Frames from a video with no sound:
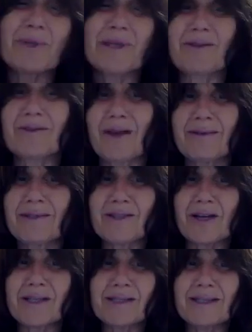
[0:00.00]
Like I was
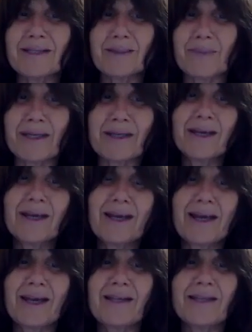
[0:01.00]
talking to somebody
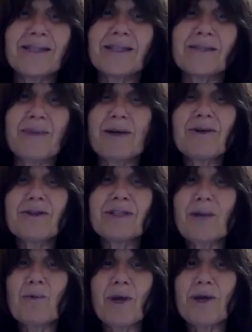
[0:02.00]
and they said to me, I don't
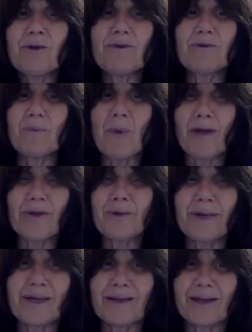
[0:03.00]
understand why you're even
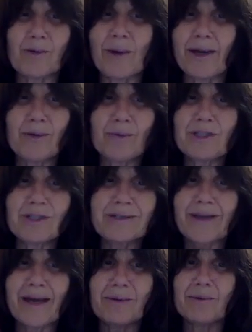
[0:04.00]
bothering. Like, why don't we
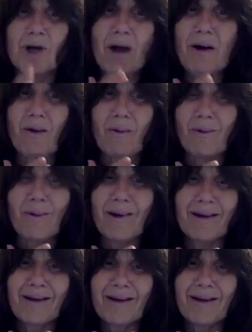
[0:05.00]
just let him go?